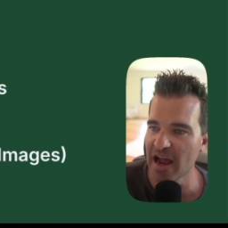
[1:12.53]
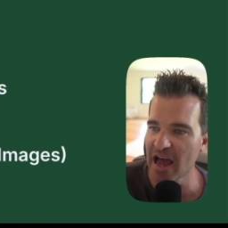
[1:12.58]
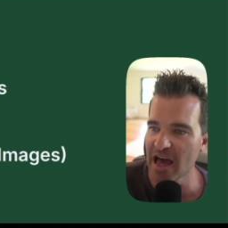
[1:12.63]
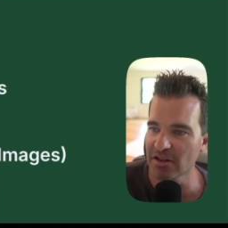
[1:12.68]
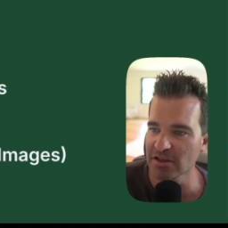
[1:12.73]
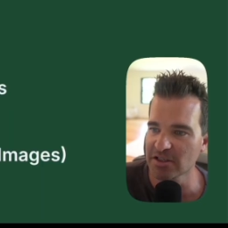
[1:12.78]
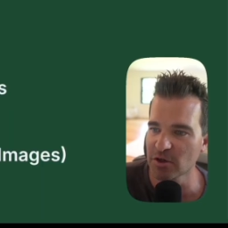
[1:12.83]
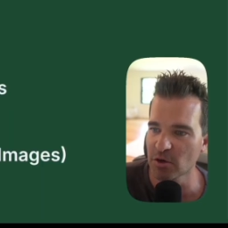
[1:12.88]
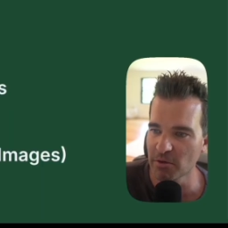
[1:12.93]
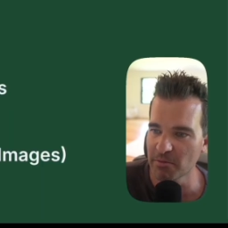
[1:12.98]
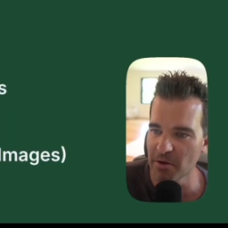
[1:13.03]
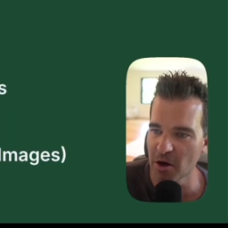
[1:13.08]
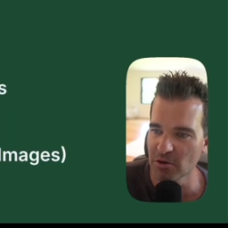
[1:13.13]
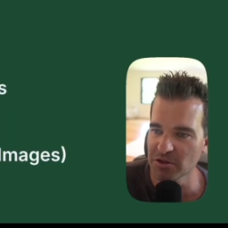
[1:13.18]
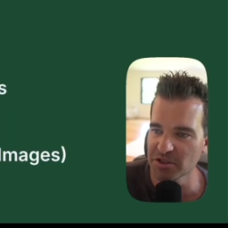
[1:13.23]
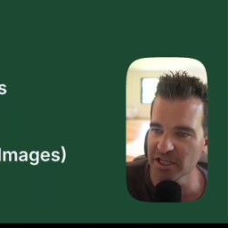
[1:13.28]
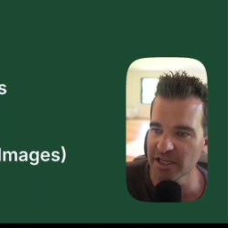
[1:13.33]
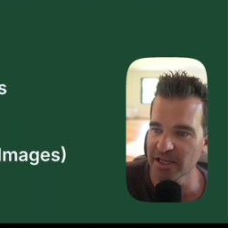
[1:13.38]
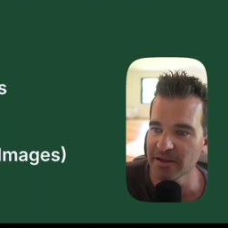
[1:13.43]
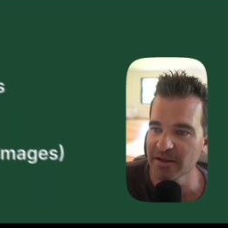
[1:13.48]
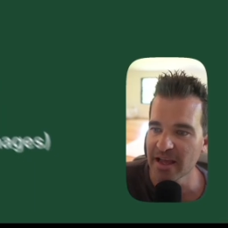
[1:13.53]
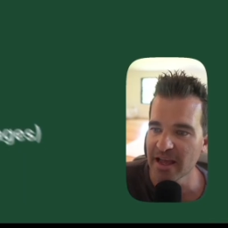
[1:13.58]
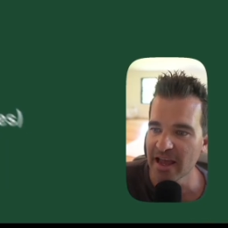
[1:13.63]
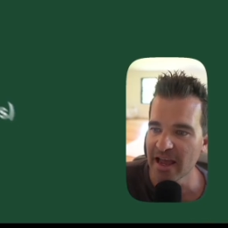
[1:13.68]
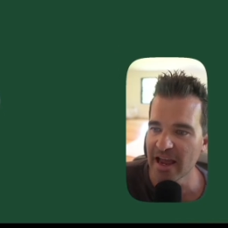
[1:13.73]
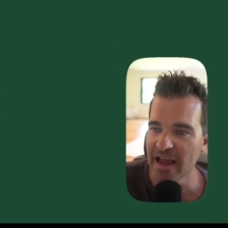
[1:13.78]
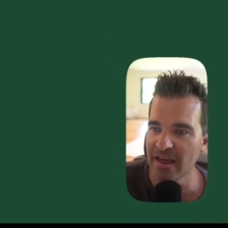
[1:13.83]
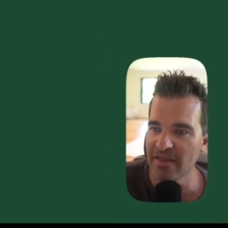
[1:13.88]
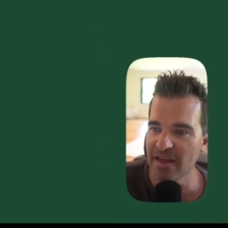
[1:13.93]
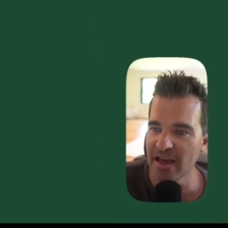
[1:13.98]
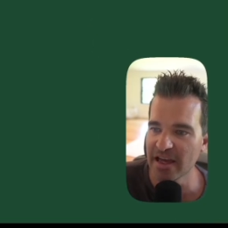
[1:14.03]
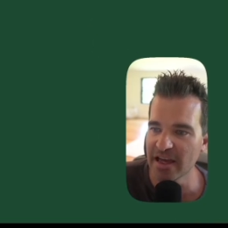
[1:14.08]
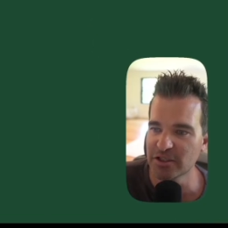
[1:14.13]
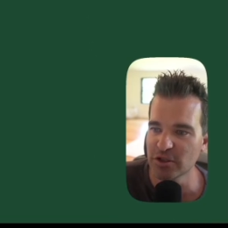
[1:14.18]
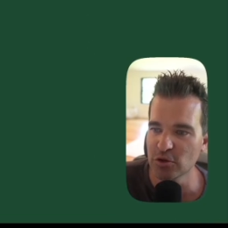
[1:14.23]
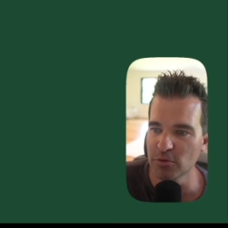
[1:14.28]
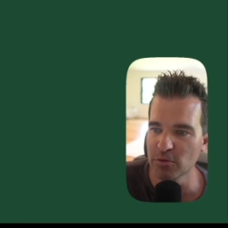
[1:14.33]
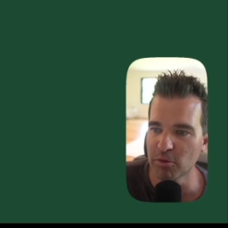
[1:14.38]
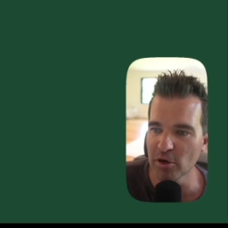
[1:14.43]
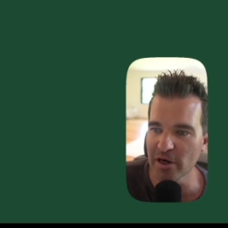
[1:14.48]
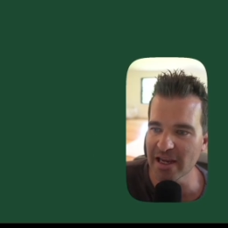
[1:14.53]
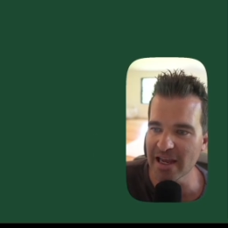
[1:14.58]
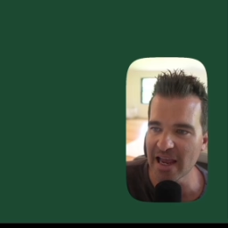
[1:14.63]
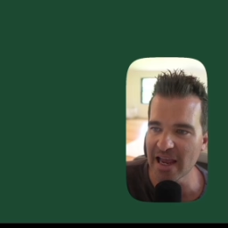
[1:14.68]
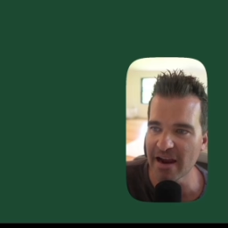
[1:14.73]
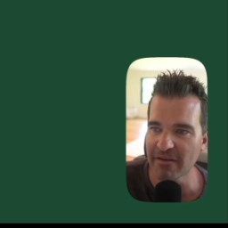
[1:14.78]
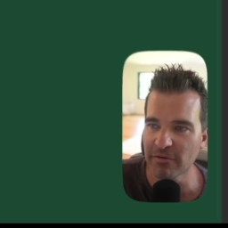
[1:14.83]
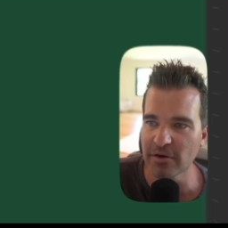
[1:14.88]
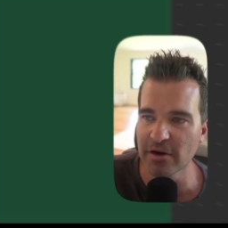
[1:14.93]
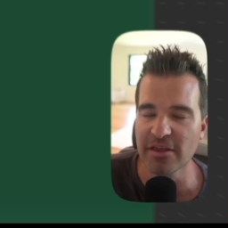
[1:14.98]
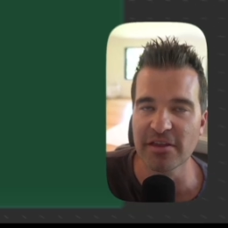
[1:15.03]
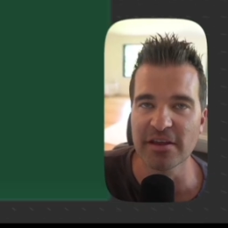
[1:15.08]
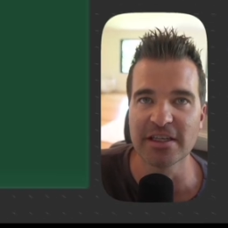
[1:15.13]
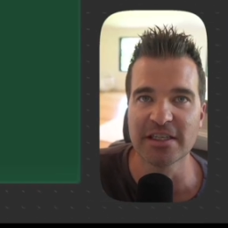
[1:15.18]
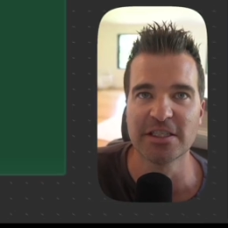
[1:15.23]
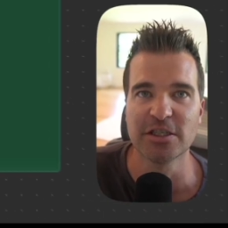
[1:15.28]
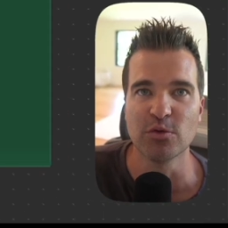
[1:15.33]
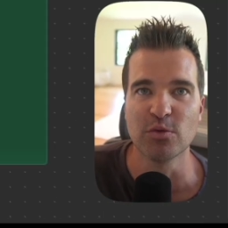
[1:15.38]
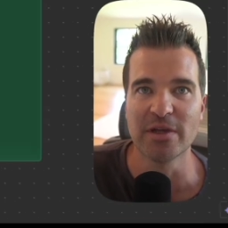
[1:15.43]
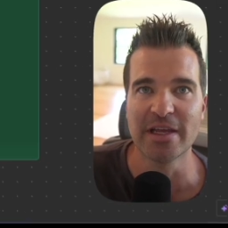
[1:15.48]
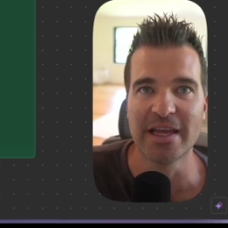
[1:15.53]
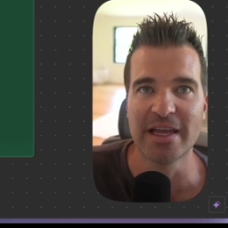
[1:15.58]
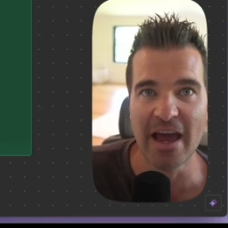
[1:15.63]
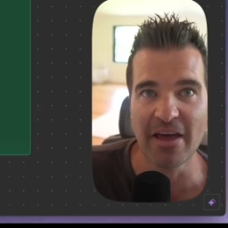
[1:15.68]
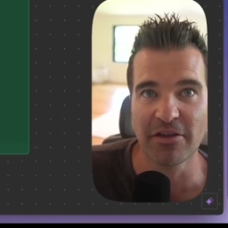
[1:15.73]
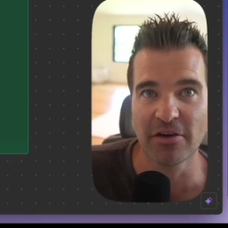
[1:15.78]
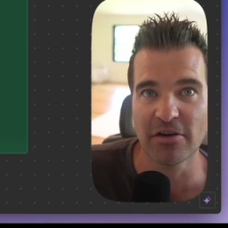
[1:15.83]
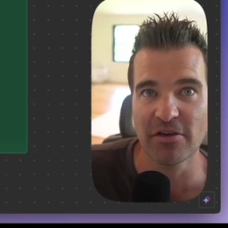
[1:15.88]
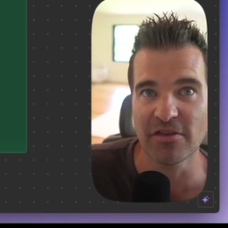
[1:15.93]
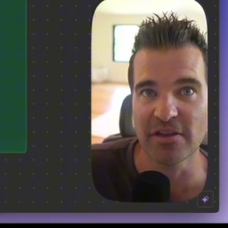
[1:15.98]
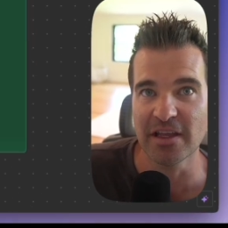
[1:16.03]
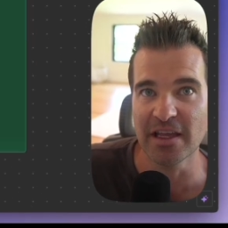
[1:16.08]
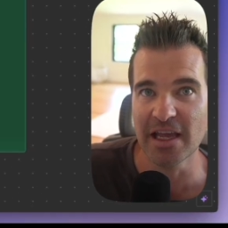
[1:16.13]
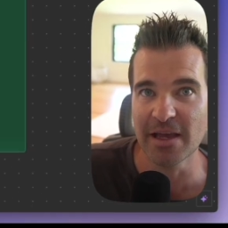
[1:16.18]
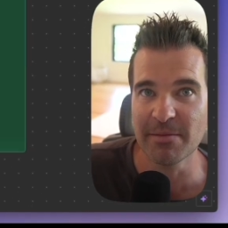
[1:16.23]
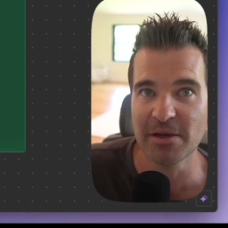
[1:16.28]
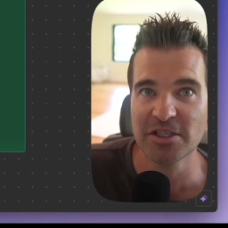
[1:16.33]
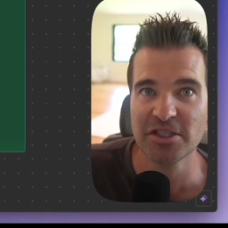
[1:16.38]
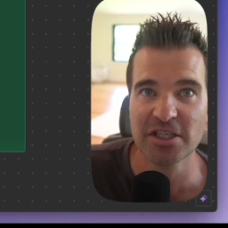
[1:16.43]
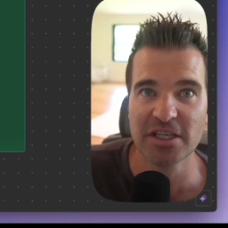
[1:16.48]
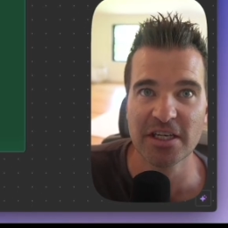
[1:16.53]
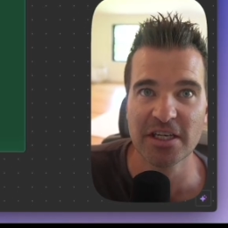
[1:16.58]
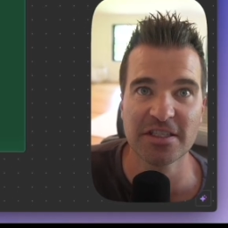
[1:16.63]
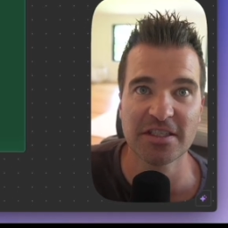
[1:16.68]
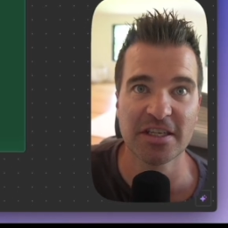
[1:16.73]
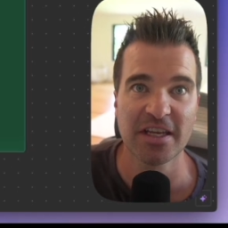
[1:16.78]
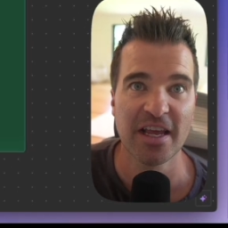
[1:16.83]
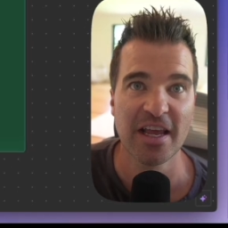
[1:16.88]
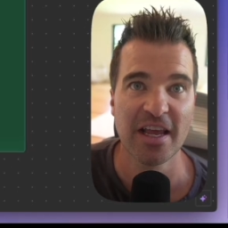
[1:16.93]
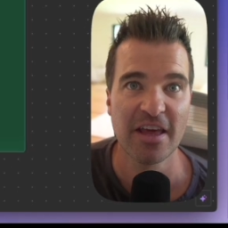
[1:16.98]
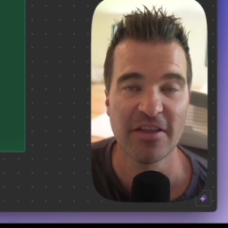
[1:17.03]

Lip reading: Alex Hormozi. And then to bring everything together, the images,